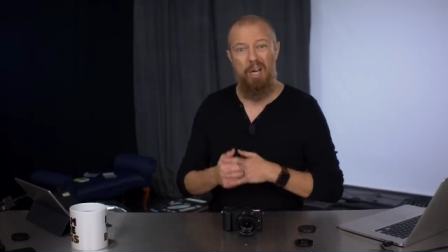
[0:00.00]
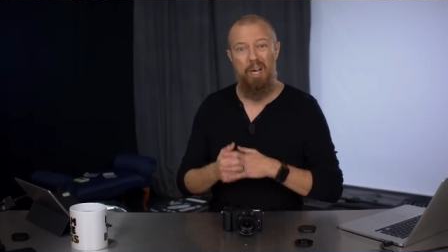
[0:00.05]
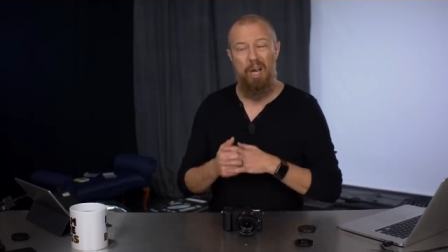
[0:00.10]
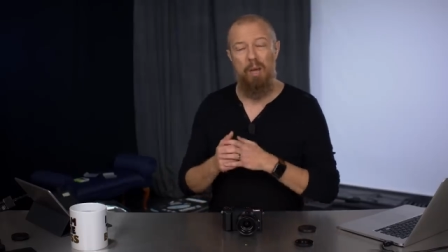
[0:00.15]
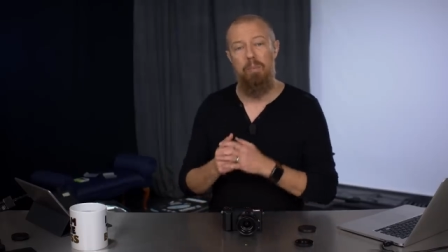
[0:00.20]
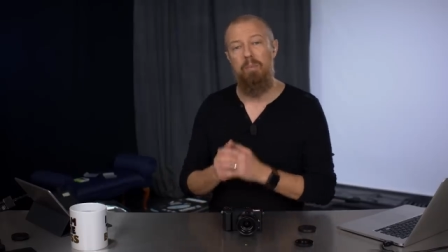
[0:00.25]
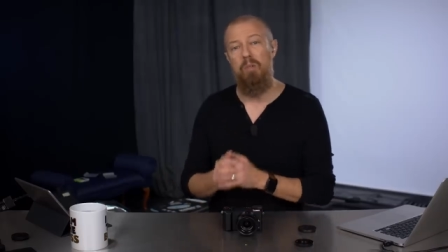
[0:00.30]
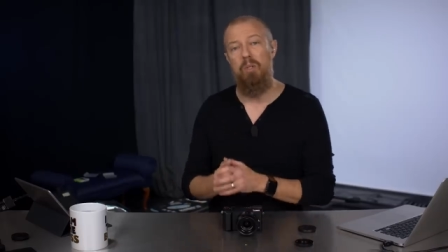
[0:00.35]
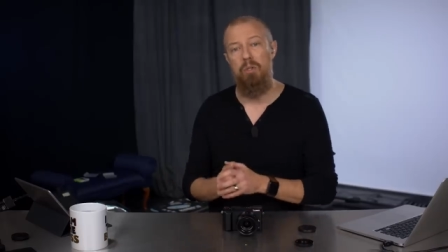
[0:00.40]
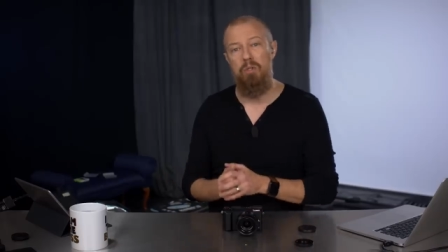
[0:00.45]

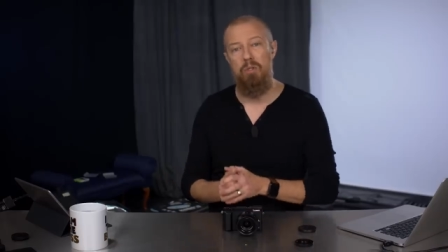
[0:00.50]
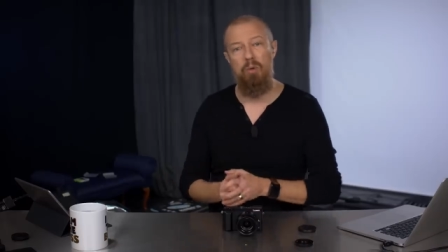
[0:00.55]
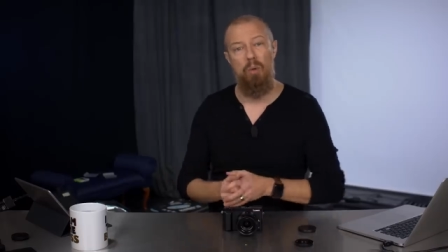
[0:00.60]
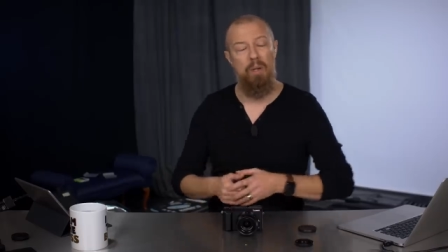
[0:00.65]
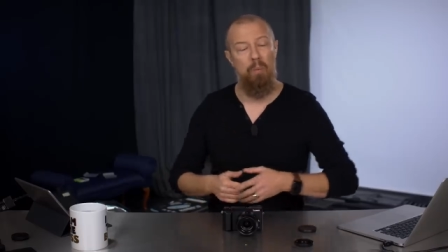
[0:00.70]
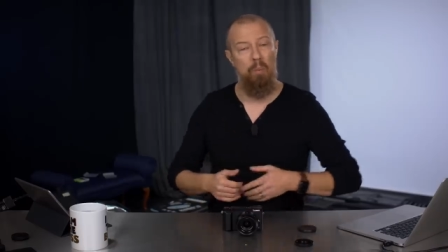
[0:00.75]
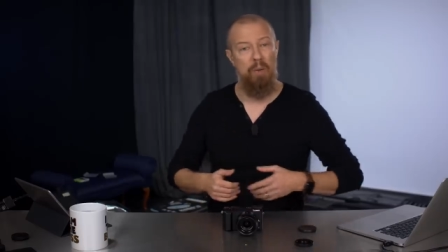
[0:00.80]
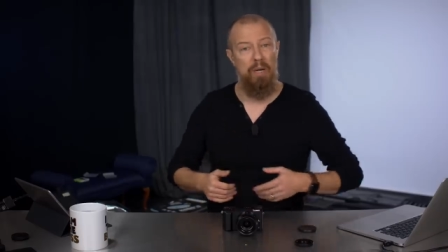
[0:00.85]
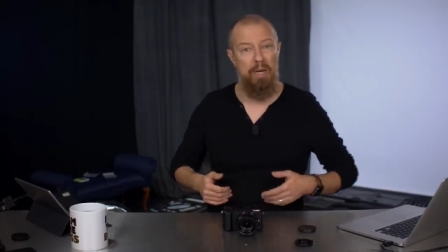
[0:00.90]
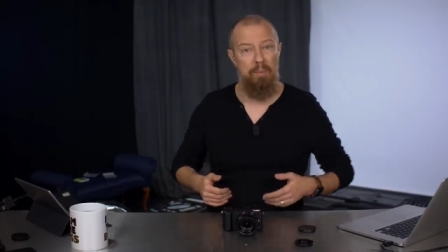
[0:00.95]
I'm used to
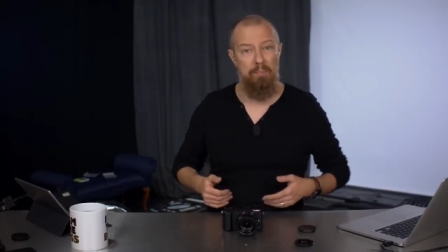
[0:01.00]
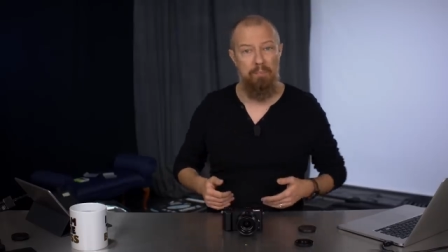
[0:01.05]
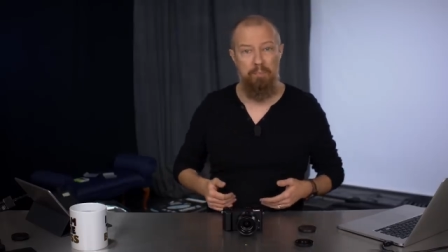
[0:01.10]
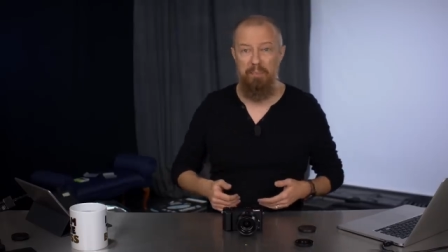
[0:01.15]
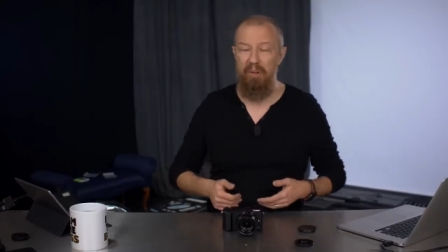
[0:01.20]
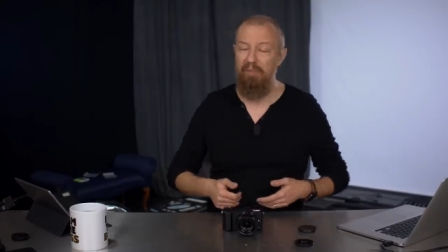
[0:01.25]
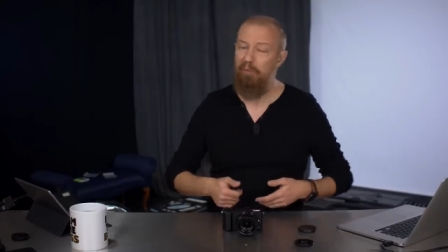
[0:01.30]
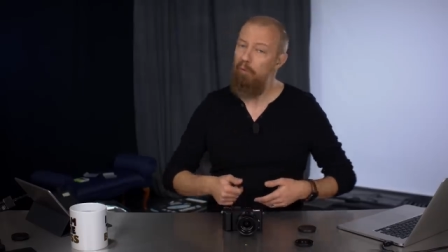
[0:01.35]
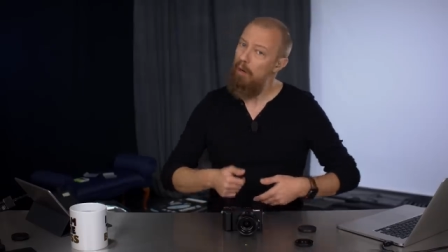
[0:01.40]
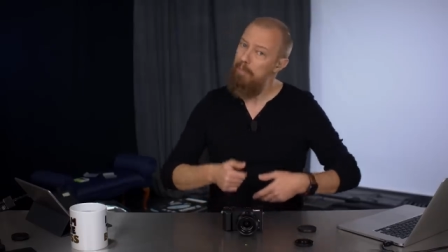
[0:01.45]
it. When I,
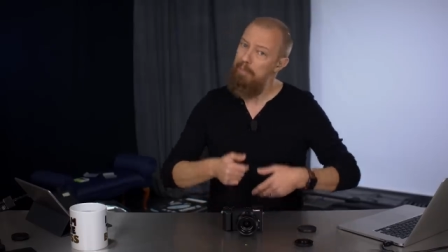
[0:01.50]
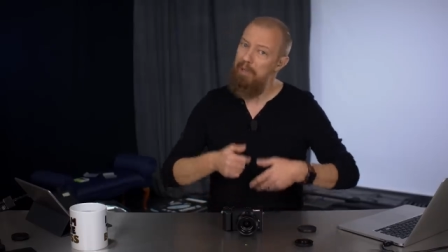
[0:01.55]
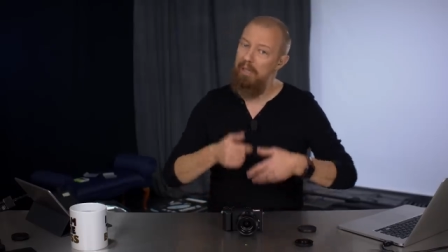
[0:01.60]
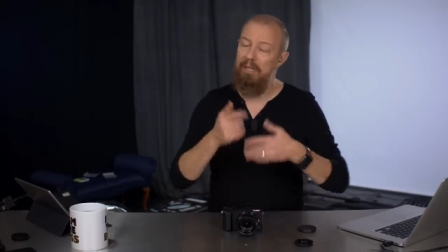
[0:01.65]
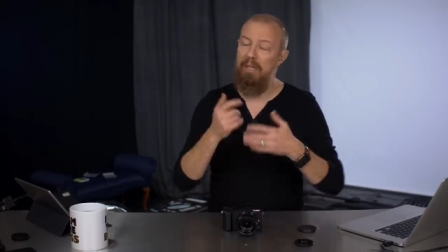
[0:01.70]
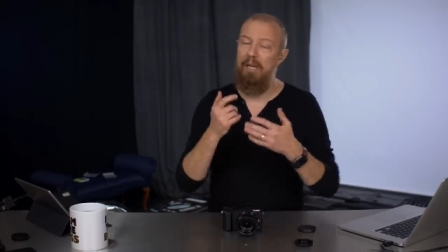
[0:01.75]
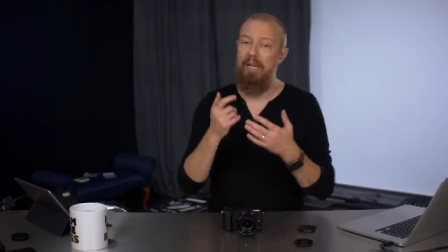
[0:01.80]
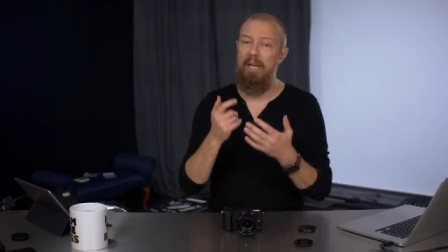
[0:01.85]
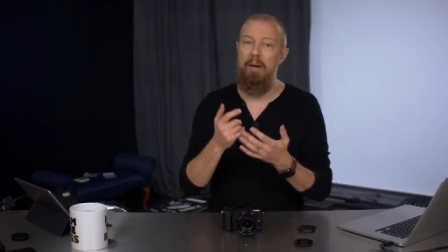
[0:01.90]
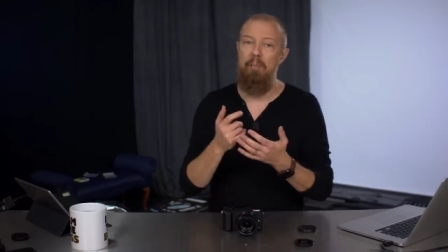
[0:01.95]
before I pick
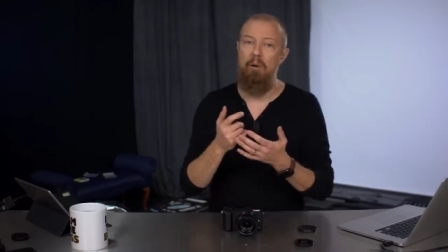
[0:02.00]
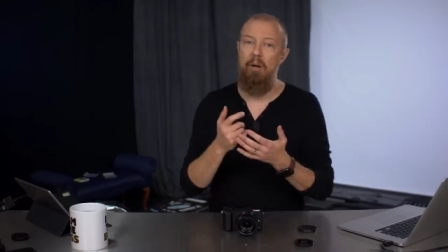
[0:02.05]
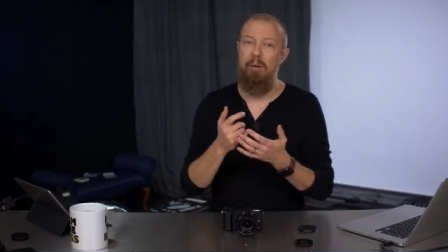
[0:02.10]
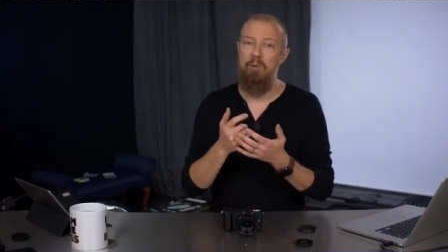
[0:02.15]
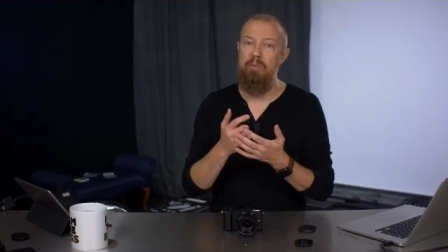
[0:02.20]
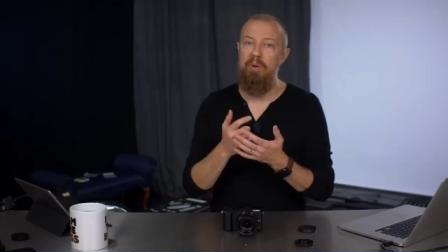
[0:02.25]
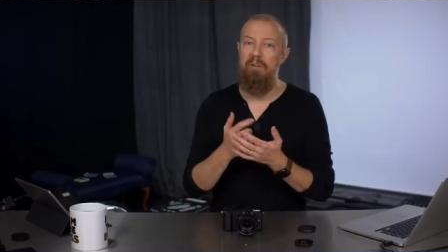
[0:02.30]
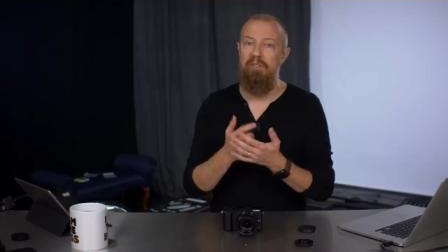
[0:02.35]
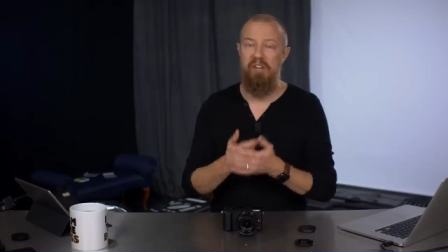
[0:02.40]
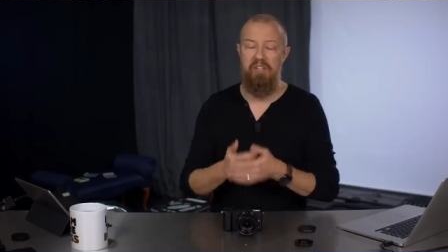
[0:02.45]
that camera up
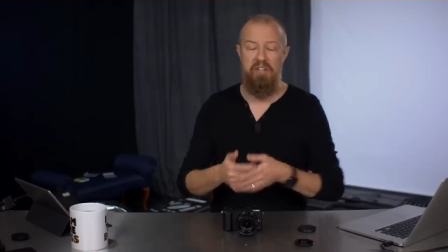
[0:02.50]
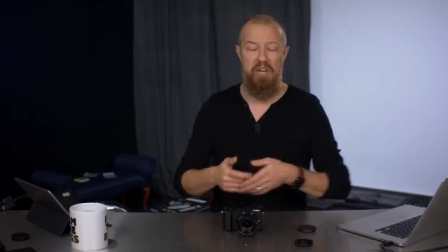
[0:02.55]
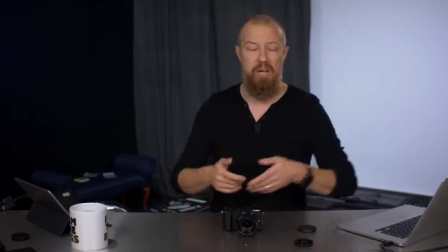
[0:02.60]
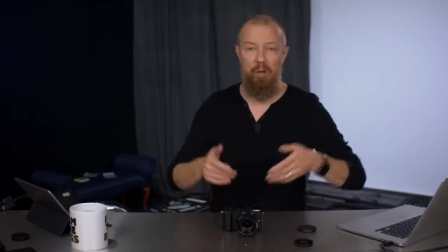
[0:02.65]
to my face,